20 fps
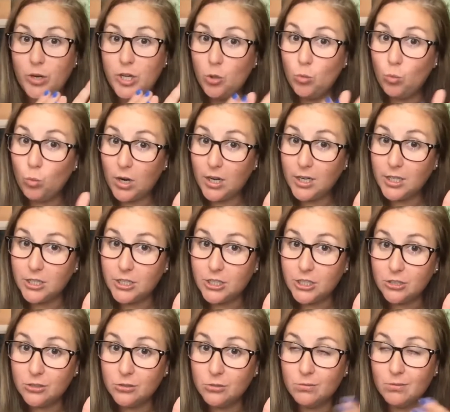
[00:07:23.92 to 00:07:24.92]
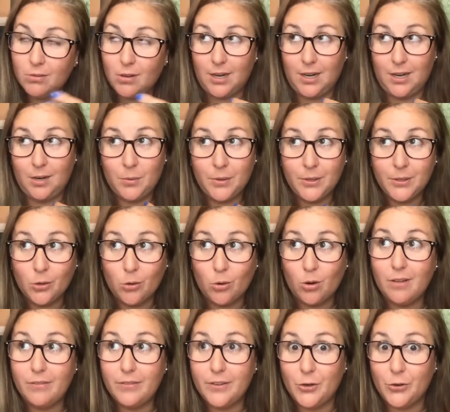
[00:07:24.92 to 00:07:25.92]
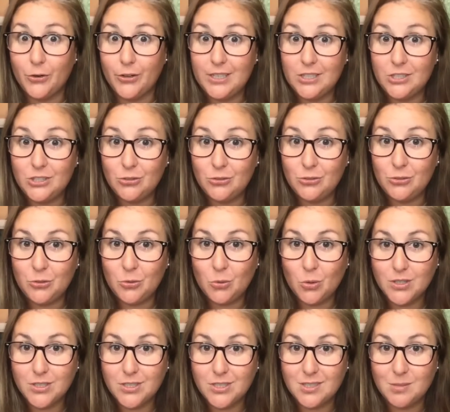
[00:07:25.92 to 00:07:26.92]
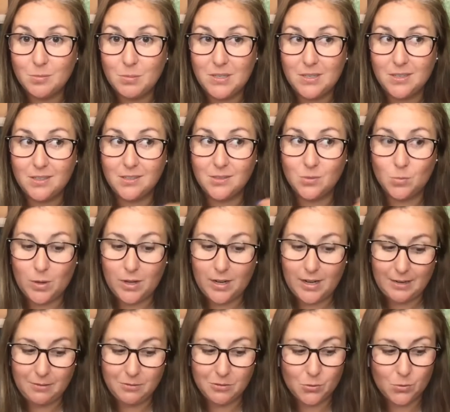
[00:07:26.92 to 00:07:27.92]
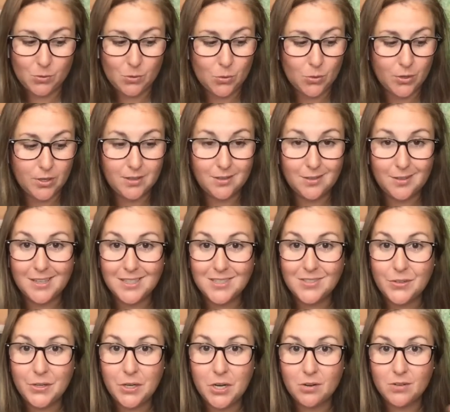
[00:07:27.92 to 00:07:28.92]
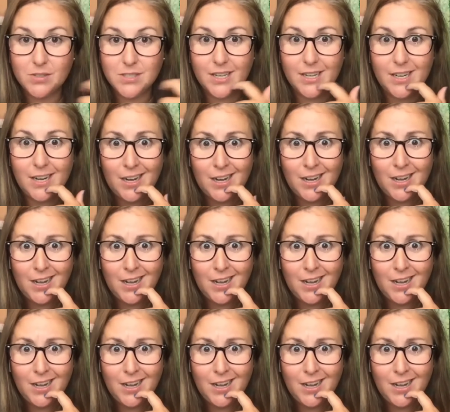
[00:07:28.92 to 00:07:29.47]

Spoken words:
What do you want to do? I want to go off and create 2 new courses because while I was recording the last video, I was like,